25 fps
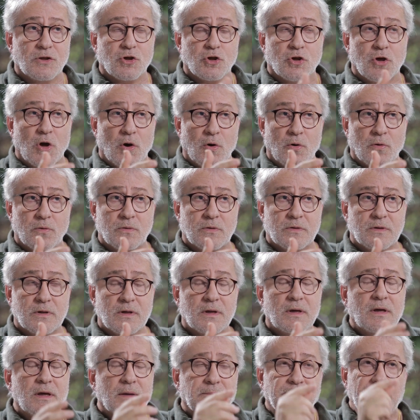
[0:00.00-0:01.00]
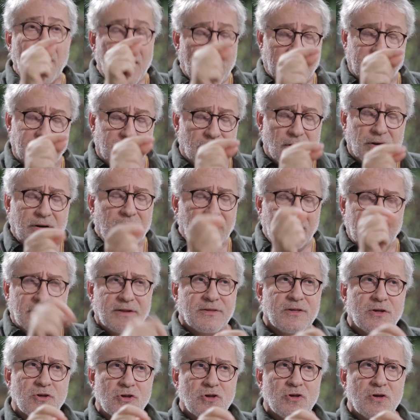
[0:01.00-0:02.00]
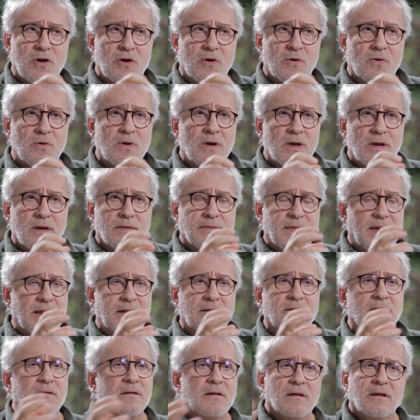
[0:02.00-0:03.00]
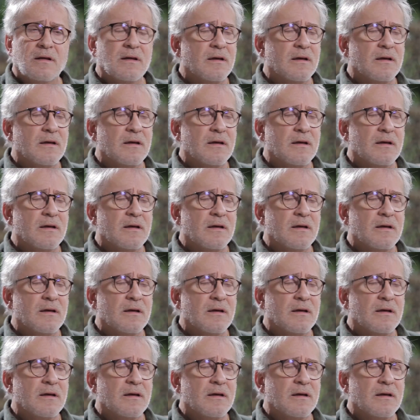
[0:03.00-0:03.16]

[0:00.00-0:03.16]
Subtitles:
It shows. But not only does it show, then